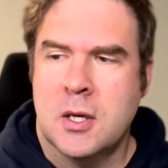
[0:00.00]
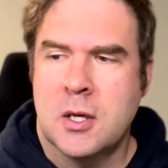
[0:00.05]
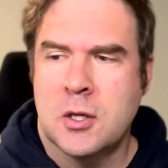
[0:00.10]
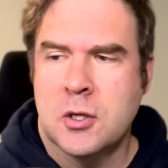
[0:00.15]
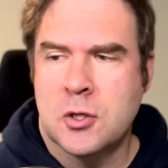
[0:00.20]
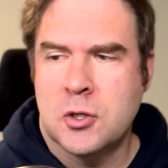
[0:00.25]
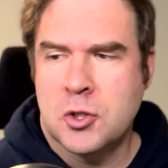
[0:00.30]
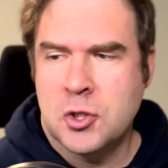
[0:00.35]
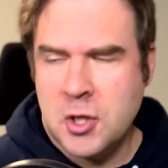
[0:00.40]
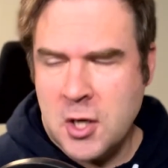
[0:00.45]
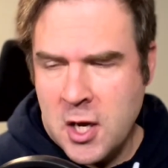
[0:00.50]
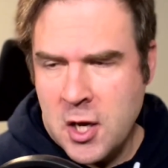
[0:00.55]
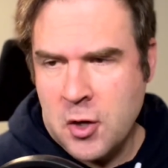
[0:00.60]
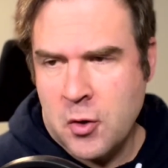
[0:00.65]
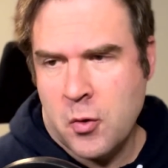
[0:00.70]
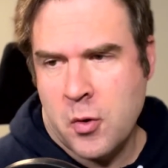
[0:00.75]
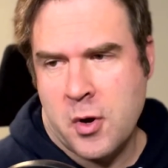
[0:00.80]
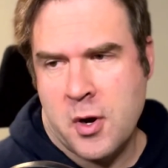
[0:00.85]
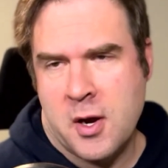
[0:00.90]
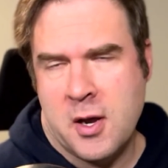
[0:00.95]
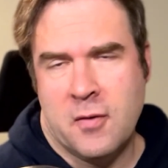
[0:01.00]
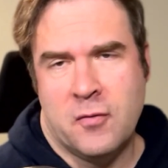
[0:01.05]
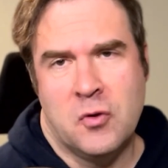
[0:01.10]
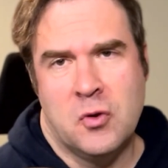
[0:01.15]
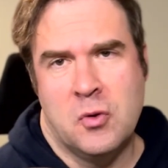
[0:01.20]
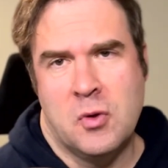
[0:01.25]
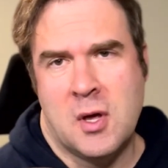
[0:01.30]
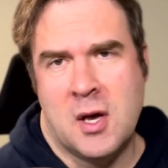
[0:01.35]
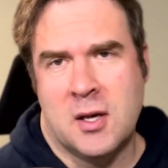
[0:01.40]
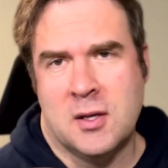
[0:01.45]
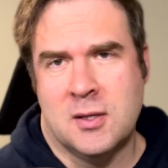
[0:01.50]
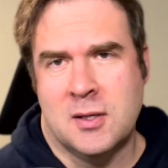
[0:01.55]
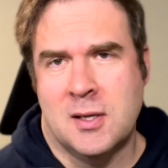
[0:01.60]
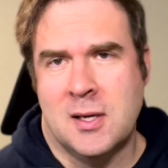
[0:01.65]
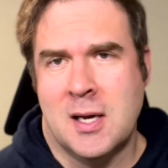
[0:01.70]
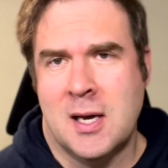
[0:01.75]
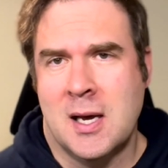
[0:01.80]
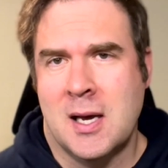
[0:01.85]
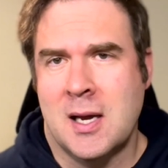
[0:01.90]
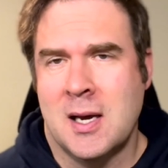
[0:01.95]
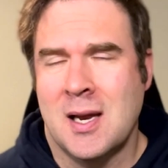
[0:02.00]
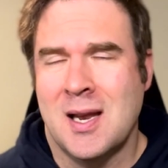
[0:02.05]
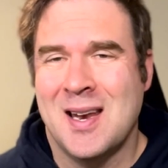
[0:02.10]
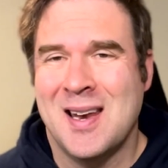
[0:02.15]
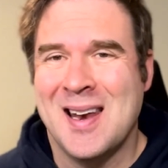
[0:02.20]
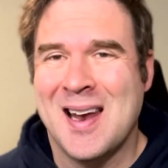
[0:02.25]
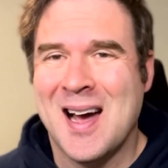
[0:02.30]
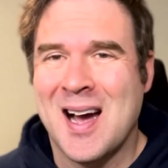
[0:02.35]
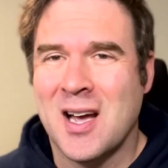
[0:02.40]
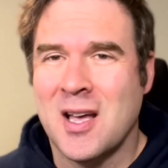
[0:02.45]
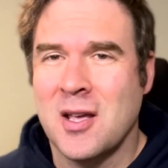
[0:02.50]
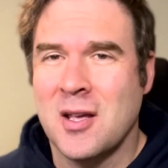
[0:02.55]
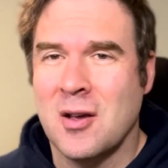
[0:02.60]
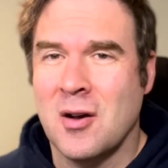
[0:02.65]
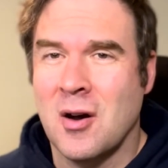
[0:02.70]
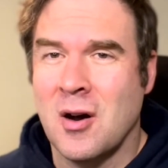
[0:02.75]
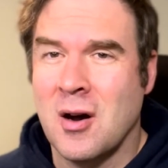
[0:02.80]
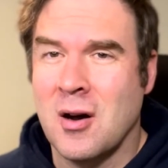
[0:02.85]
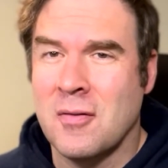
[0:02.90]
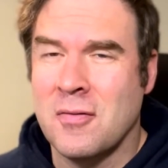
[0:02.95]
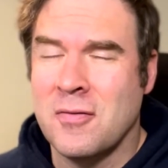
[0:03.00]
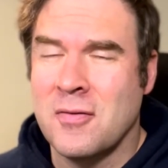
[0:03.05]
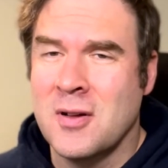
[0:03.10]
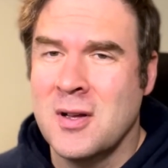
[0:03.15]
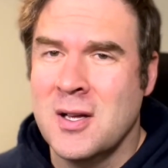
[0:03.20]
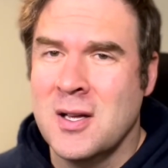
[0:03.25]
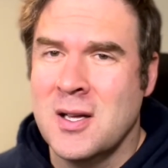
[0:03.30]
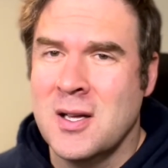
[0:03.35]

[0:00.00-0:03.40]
in January of 2009 and knocking off